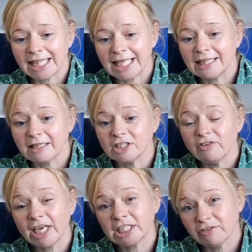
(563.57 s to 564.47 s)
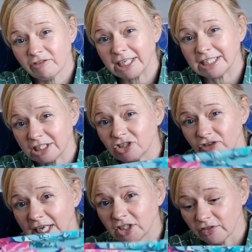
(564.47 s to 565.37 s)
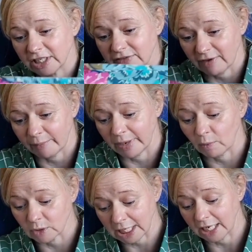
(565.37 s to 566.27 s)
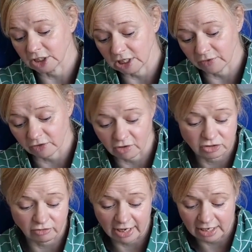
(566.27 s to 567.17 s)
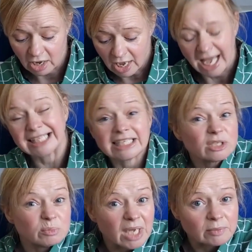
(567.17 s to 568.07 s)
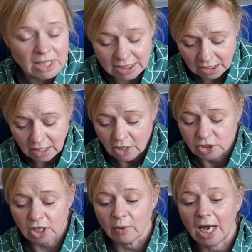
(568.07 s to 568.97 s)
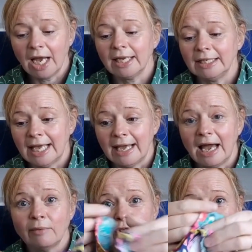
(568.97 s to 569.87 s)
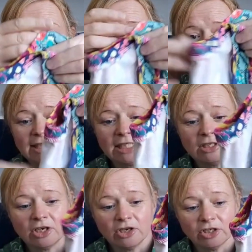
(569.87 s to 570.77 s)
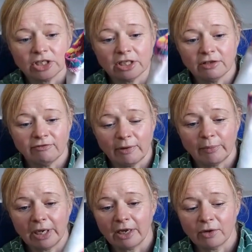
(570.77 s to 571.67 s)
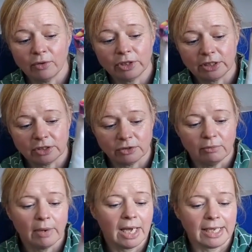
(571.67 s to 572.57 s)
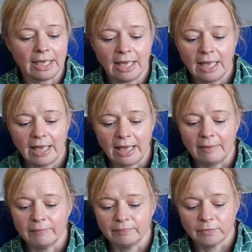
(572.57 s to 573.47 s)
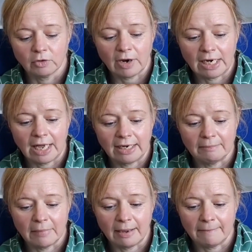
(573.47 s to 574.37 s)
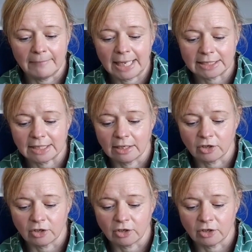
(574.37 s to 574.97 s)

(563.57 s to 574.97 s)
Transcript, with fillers: I think the direction of greatest stretch on this fabric was actually on the cross grain, as it sometimes is. So I, yeah, I was naughty. I didn't cut the fabric according to my um, grain line in my pattern.